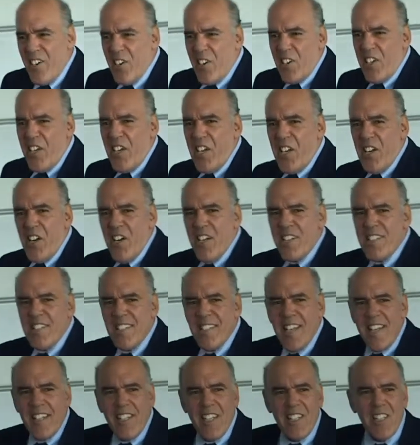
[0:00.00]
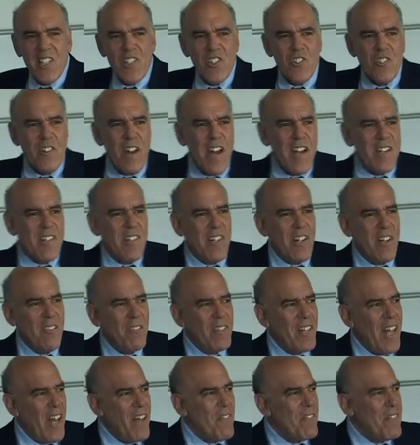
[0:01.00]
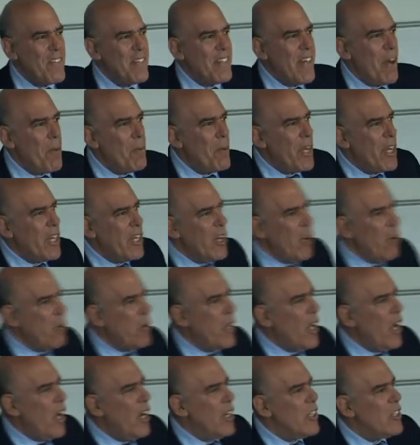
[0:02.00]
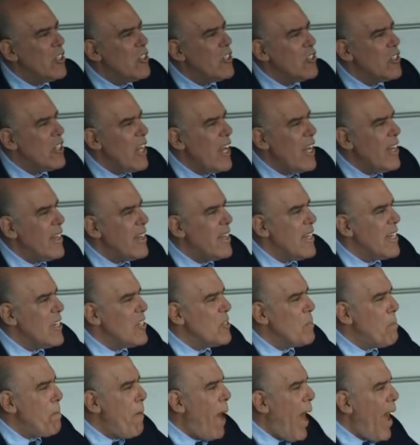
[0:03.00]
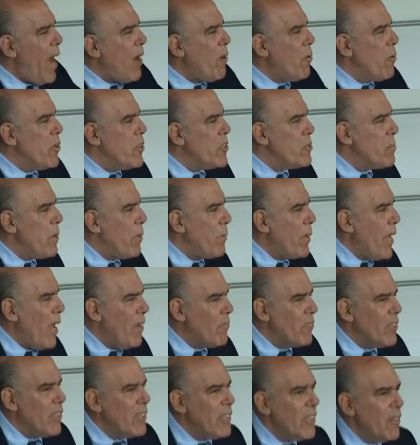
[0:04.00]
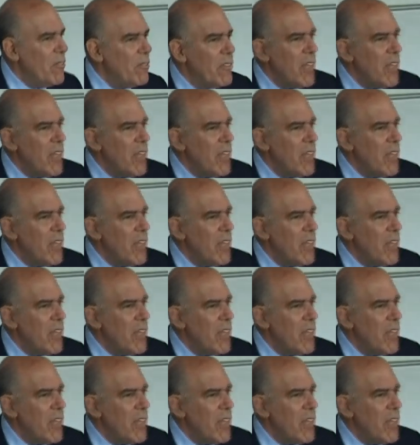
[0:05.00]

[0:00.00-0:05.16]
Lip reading: Kierkegaard said that the tragedy of life is that we can only understand things backwards, but we have to